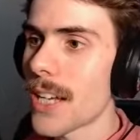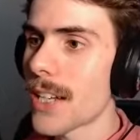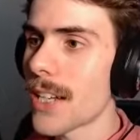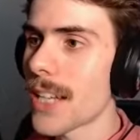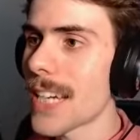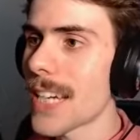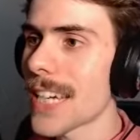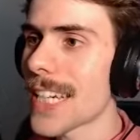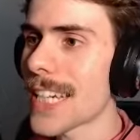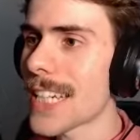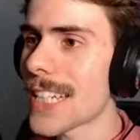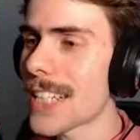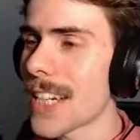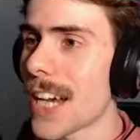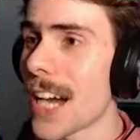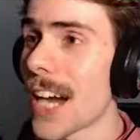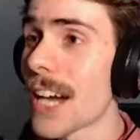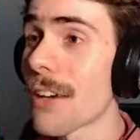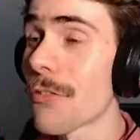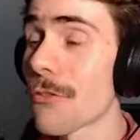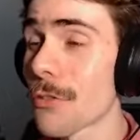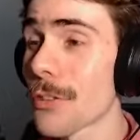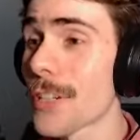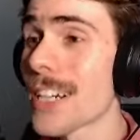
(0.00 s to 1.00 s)
Like,
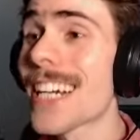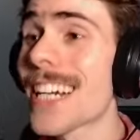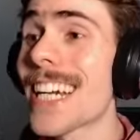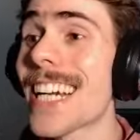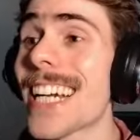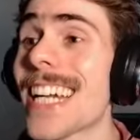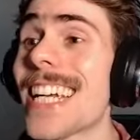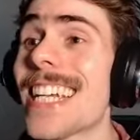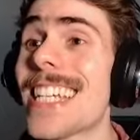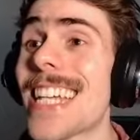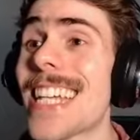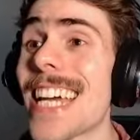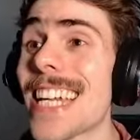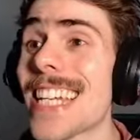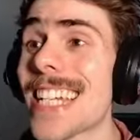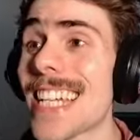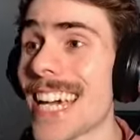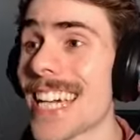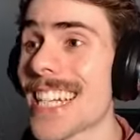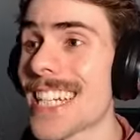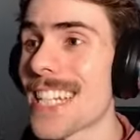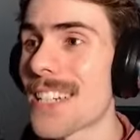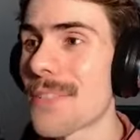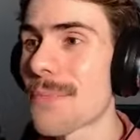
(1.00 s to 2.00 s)
I've really
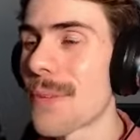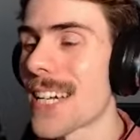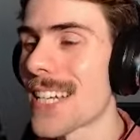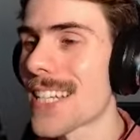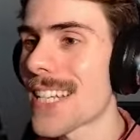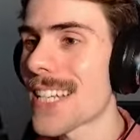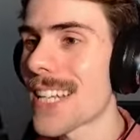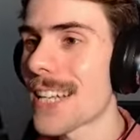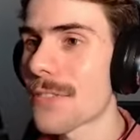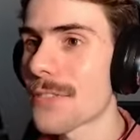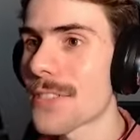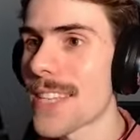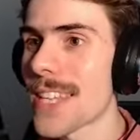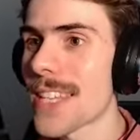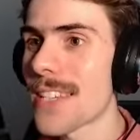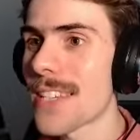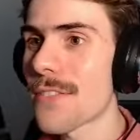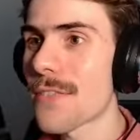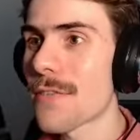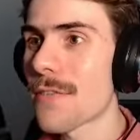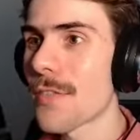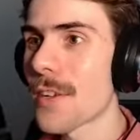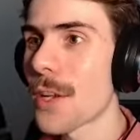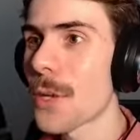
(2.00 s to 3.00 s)
dedicated myself to
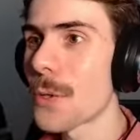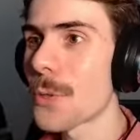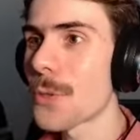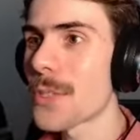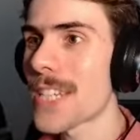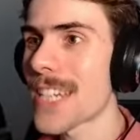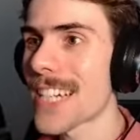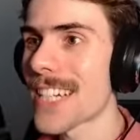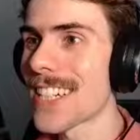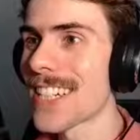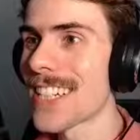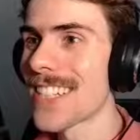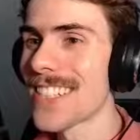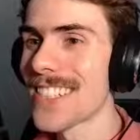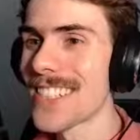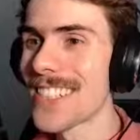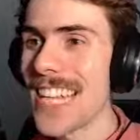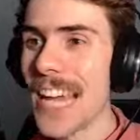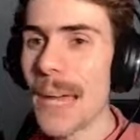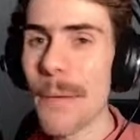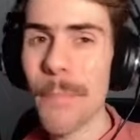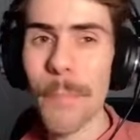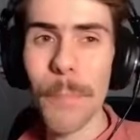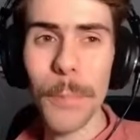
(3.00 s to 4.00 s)
this floating
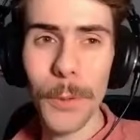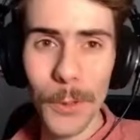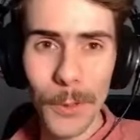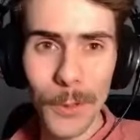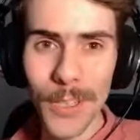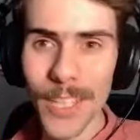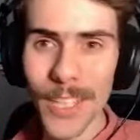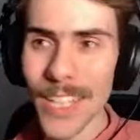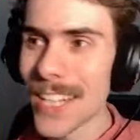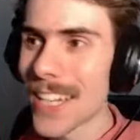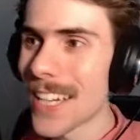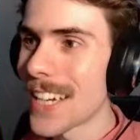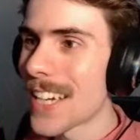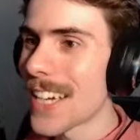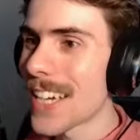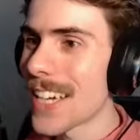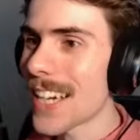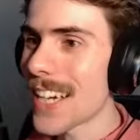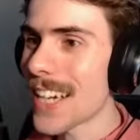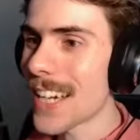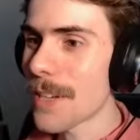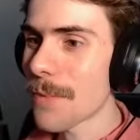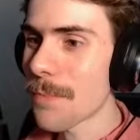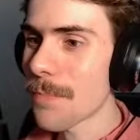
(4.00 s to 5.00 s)
temple
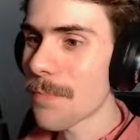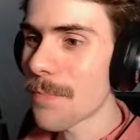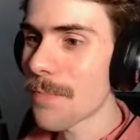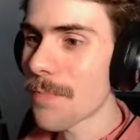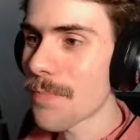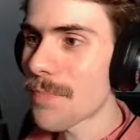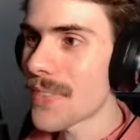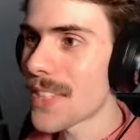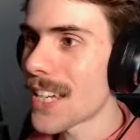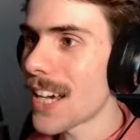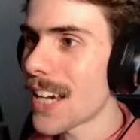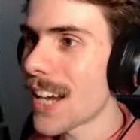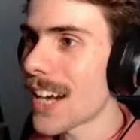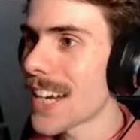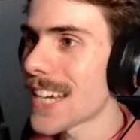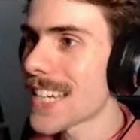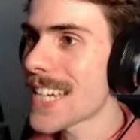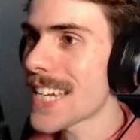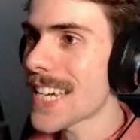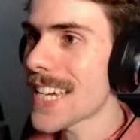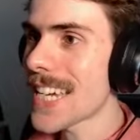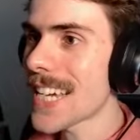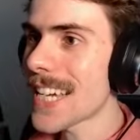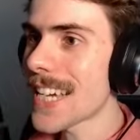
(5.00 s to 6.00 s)

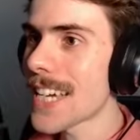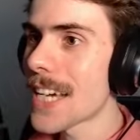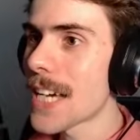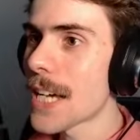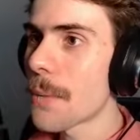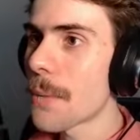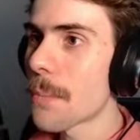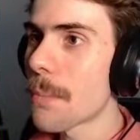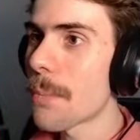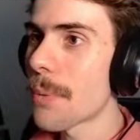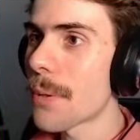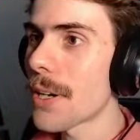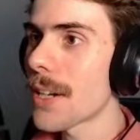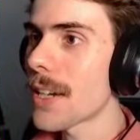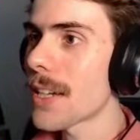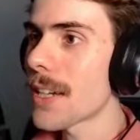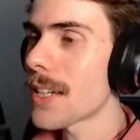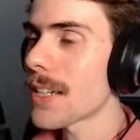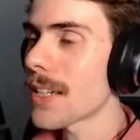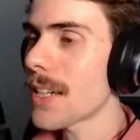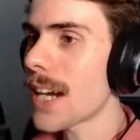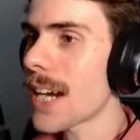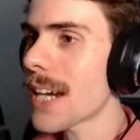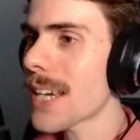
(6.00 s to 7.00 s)
idea,
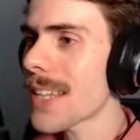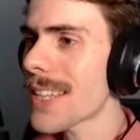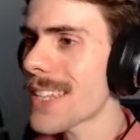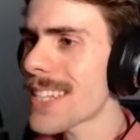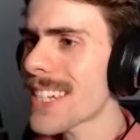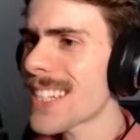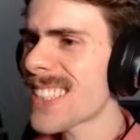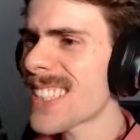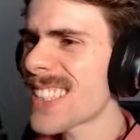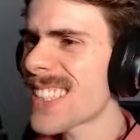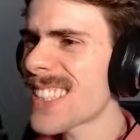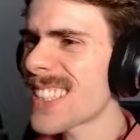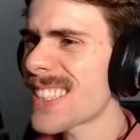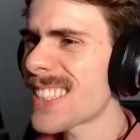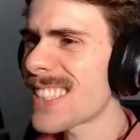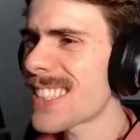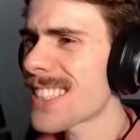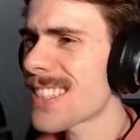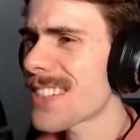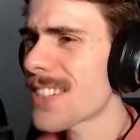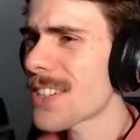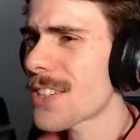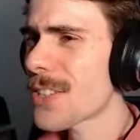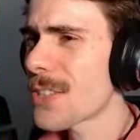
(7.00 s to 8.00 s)
but I think
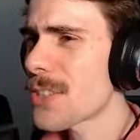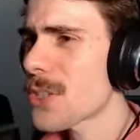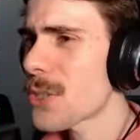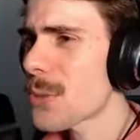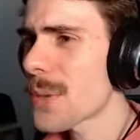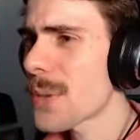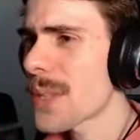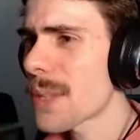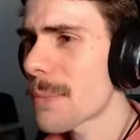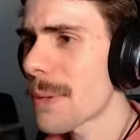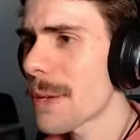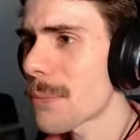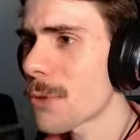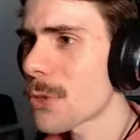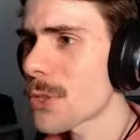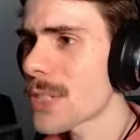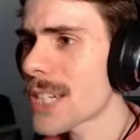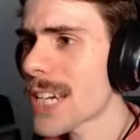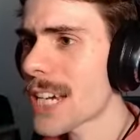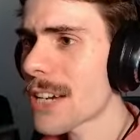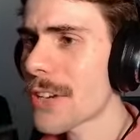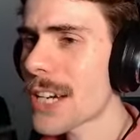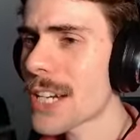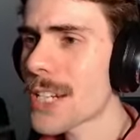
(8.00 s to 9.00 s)
this could do with a bit more
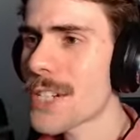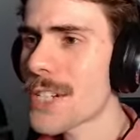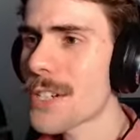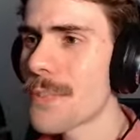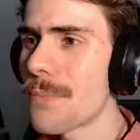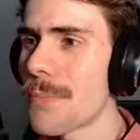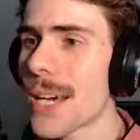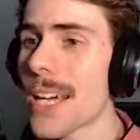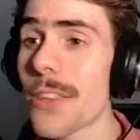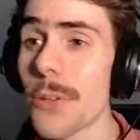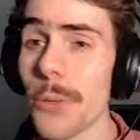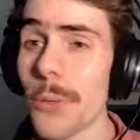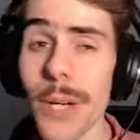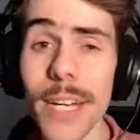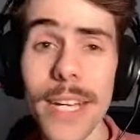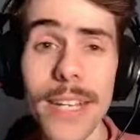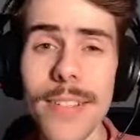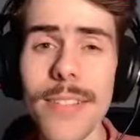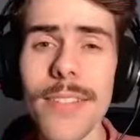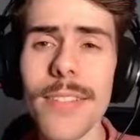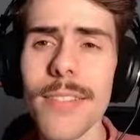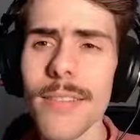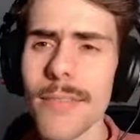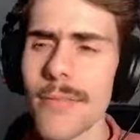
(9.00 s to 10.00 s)
decoration, but
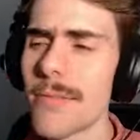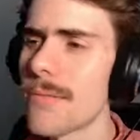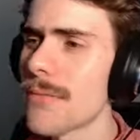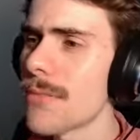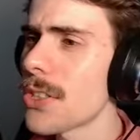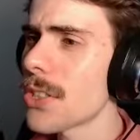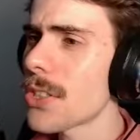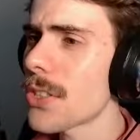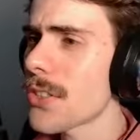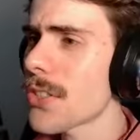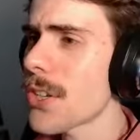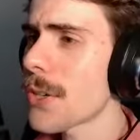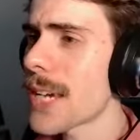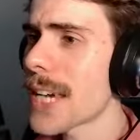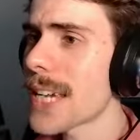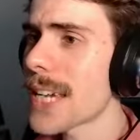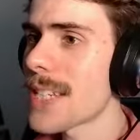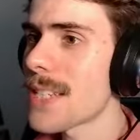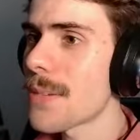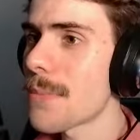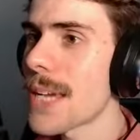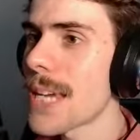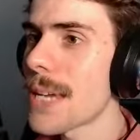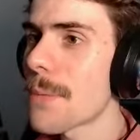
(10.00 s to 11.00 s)
otherwise, looks okay
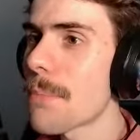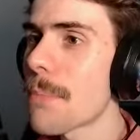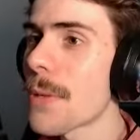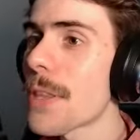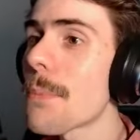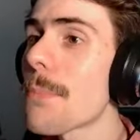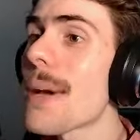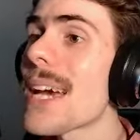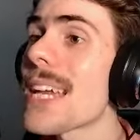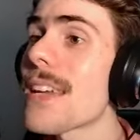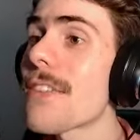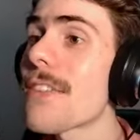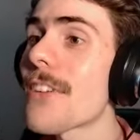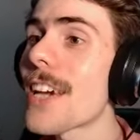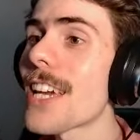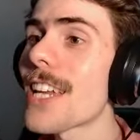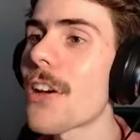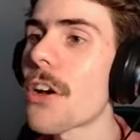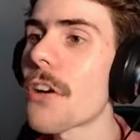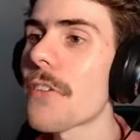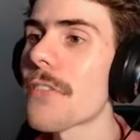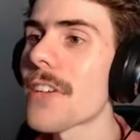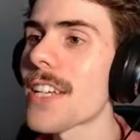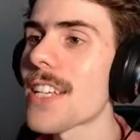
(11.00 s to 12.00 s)
to me. But the main
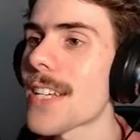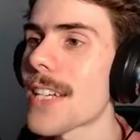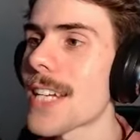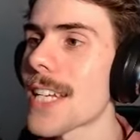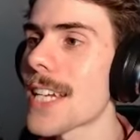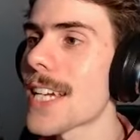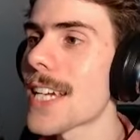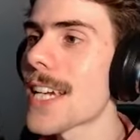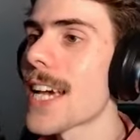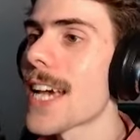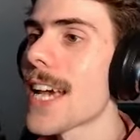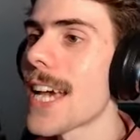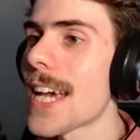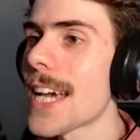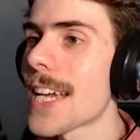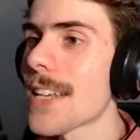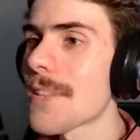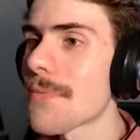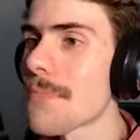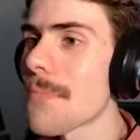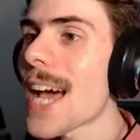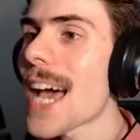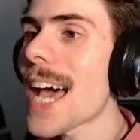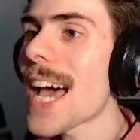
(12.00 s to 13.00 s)
event, obviously,
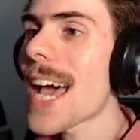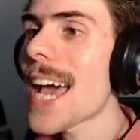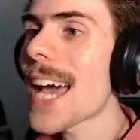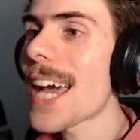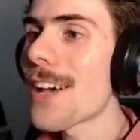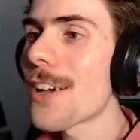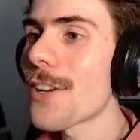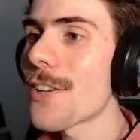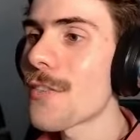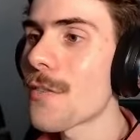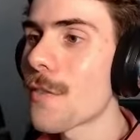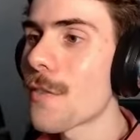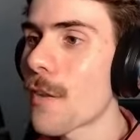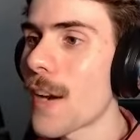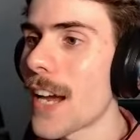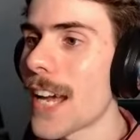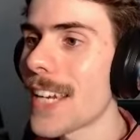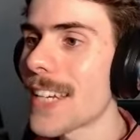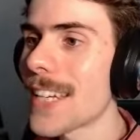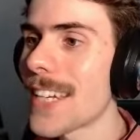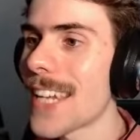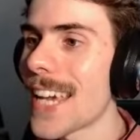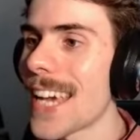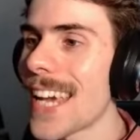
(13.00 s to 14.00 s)
is my good
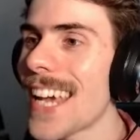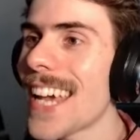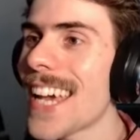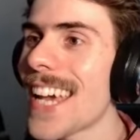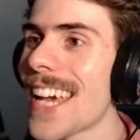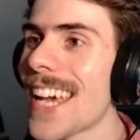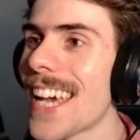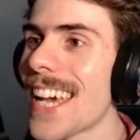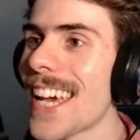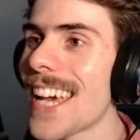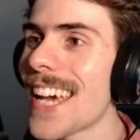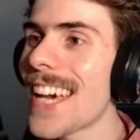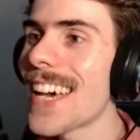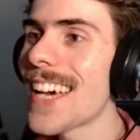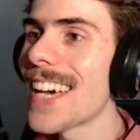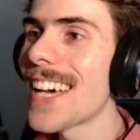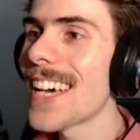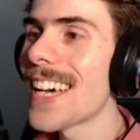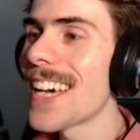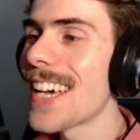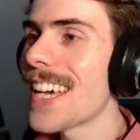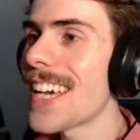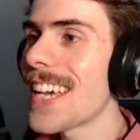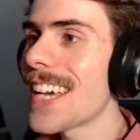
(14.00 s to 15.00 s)
friend here
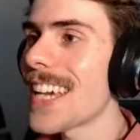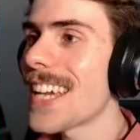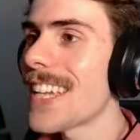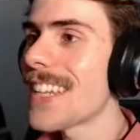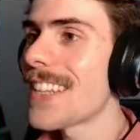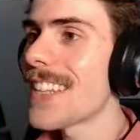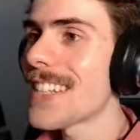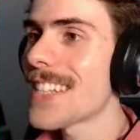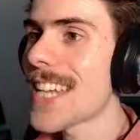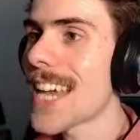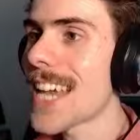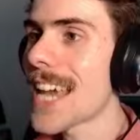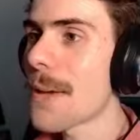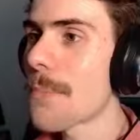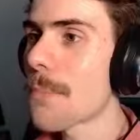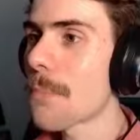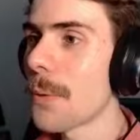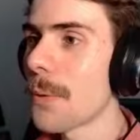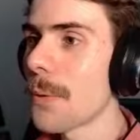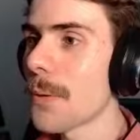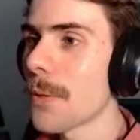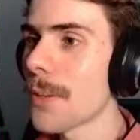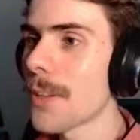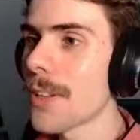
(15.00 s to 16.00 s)
in the
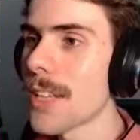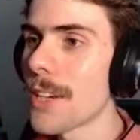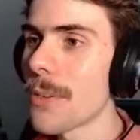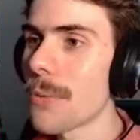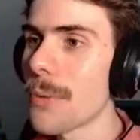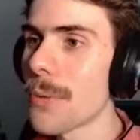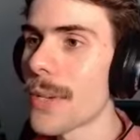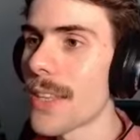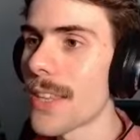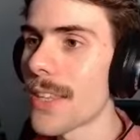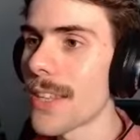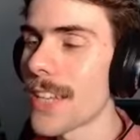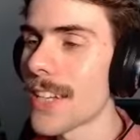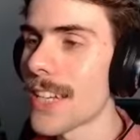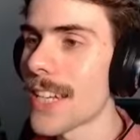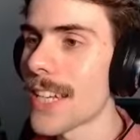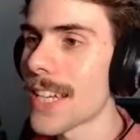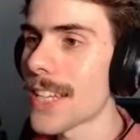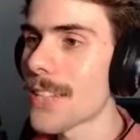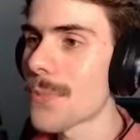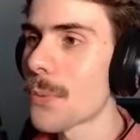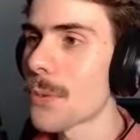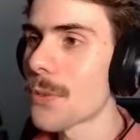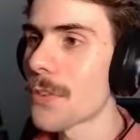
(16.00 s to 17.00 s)
temple with a
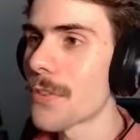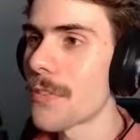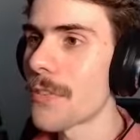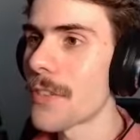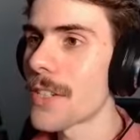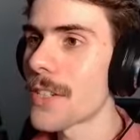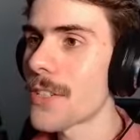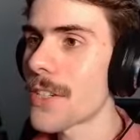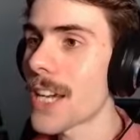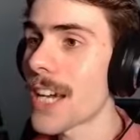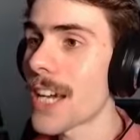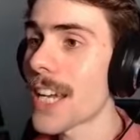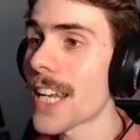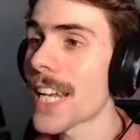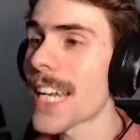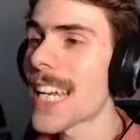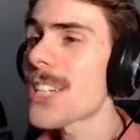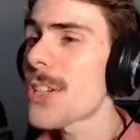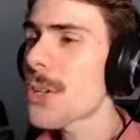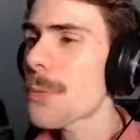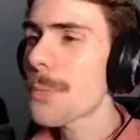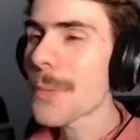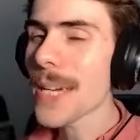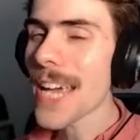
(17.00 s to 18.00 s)
nice water feature, and
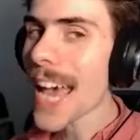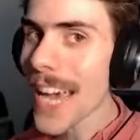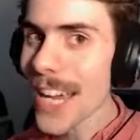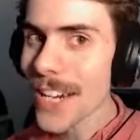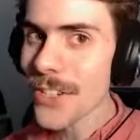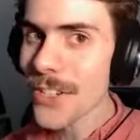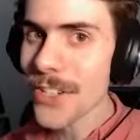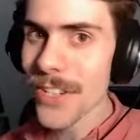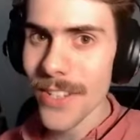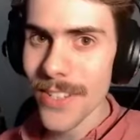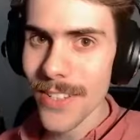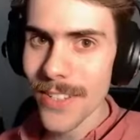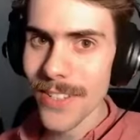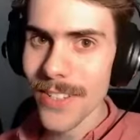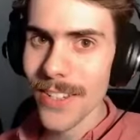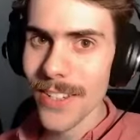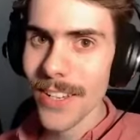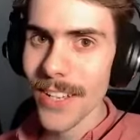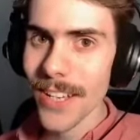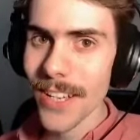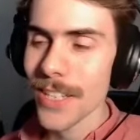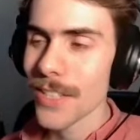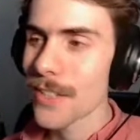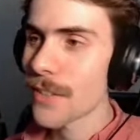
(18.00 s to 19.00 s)
it took me ages
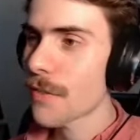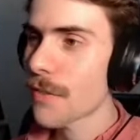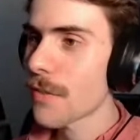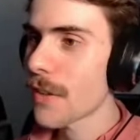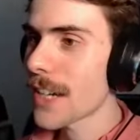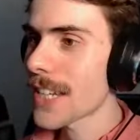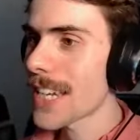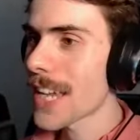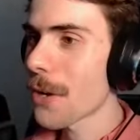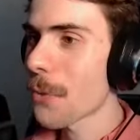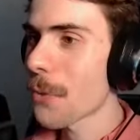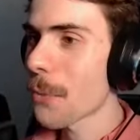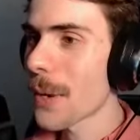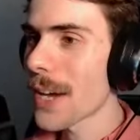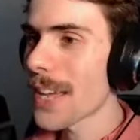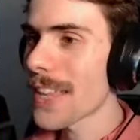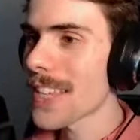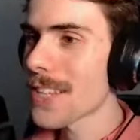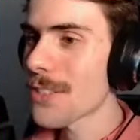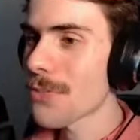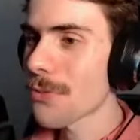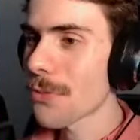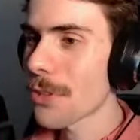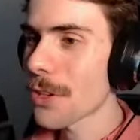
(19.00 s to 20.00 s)
to find out where
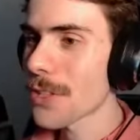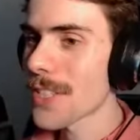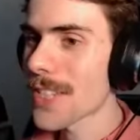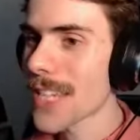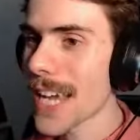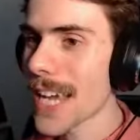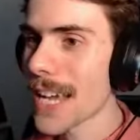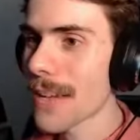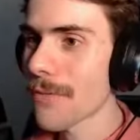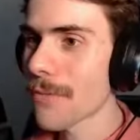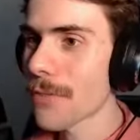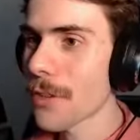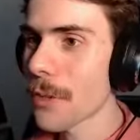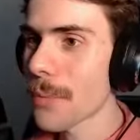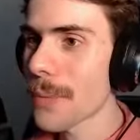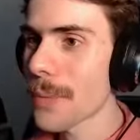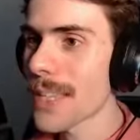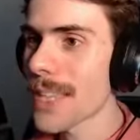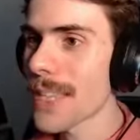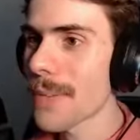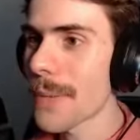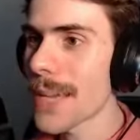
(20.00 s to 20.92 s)
these rods came from in the